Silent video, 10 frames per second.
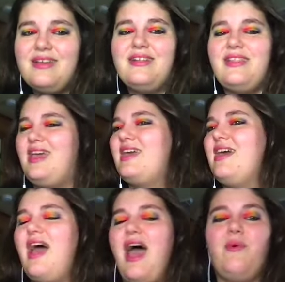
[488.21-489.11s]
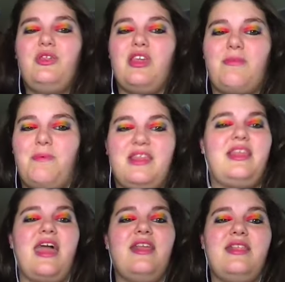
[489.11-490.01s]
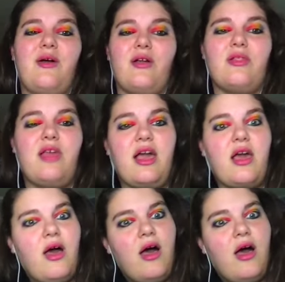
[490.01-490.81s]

like, I would just be standing there, like,